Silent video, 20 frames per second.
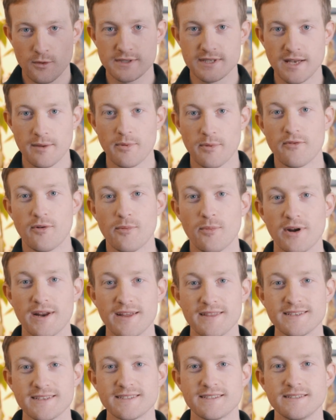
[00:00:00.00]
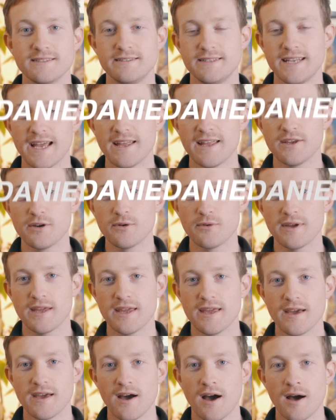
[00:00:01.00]
What's up everybody, this is Daniel
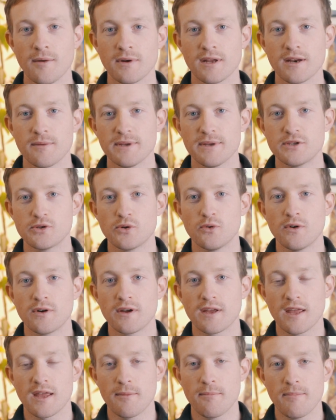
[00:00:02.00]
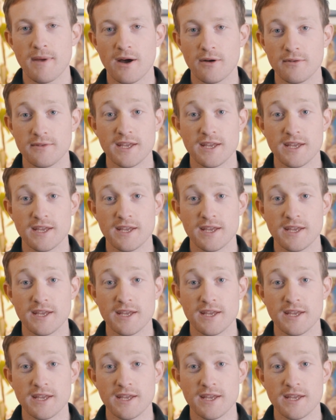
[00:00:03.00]
here. I'm going to be talking about